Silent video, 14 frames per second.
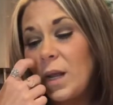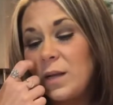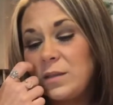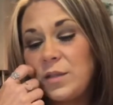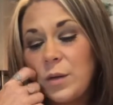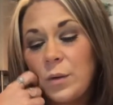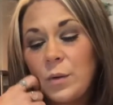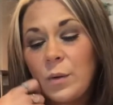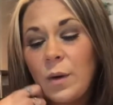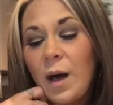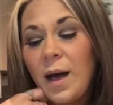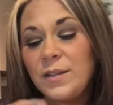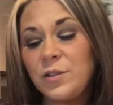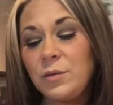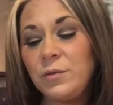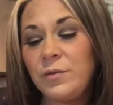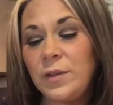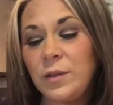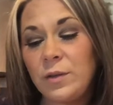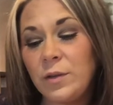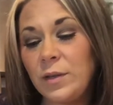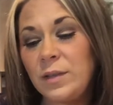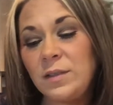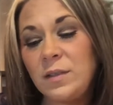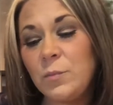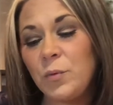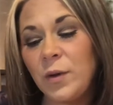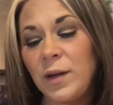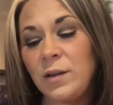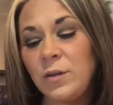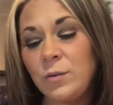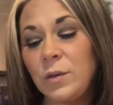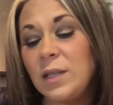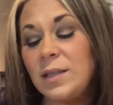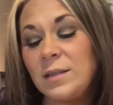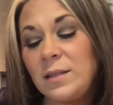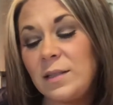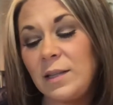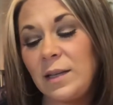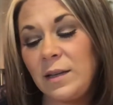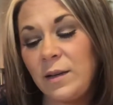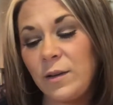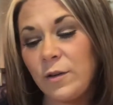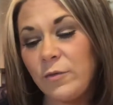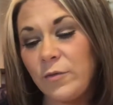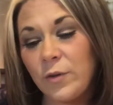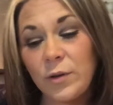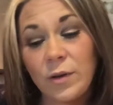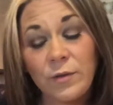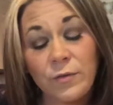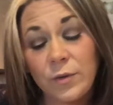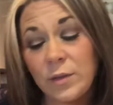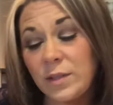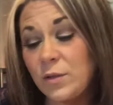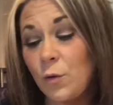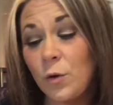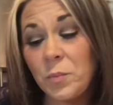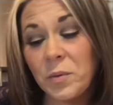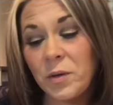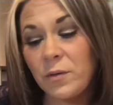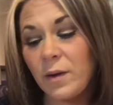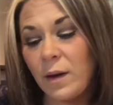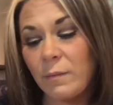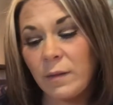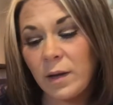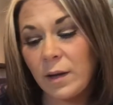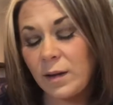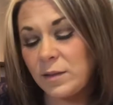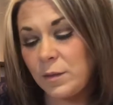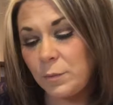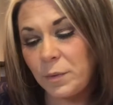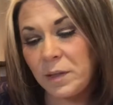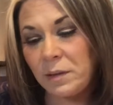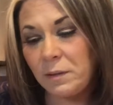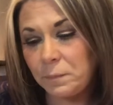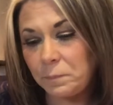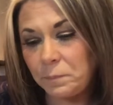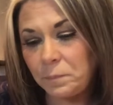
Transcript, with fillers: So I do feel there is a brand new clean slate here for, for a Scorpio that I'm connected with.